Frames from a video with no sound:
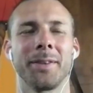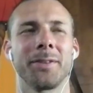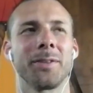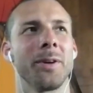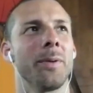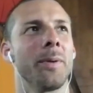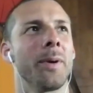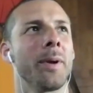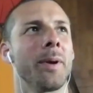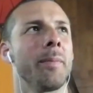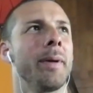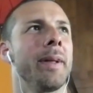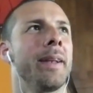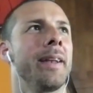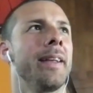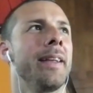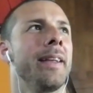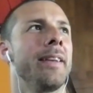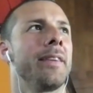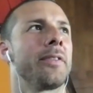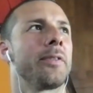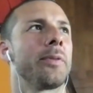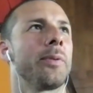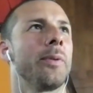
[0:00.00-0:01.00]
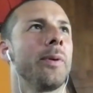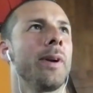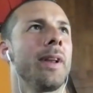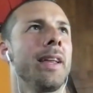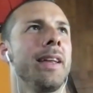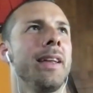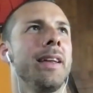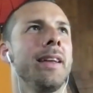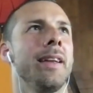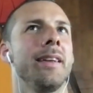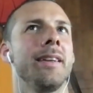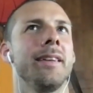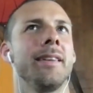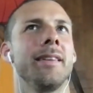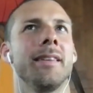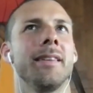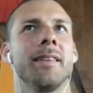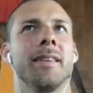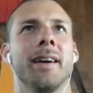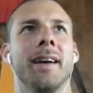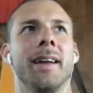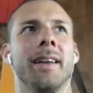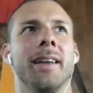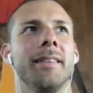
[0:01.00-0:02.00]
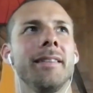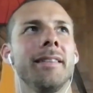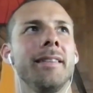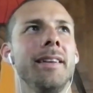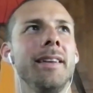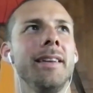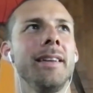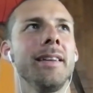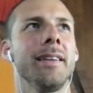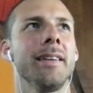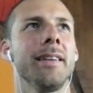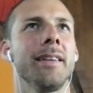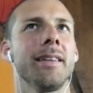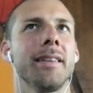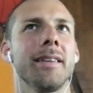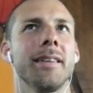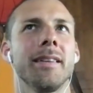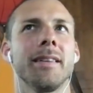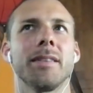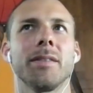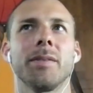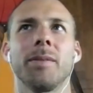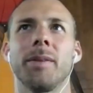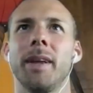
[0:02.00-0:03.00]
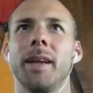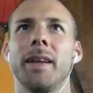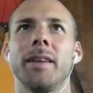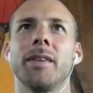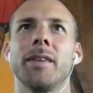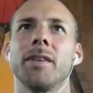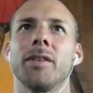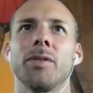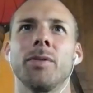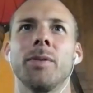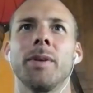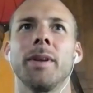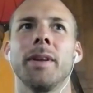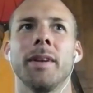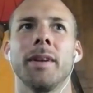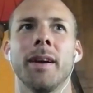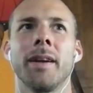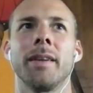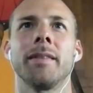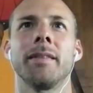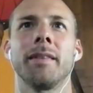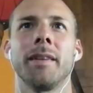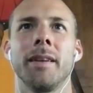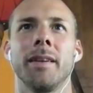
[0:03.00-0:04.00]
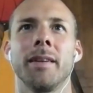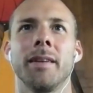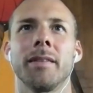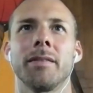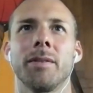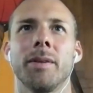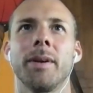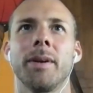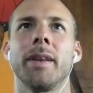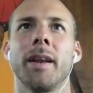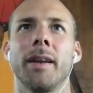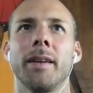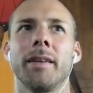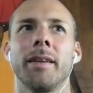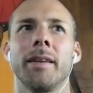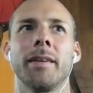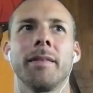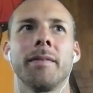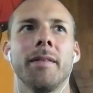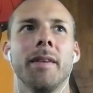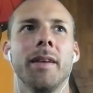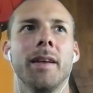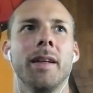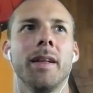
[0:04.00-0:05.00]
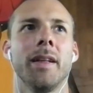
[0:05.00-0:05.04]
So it would have been in 2019, 2018 or 2019, 2019.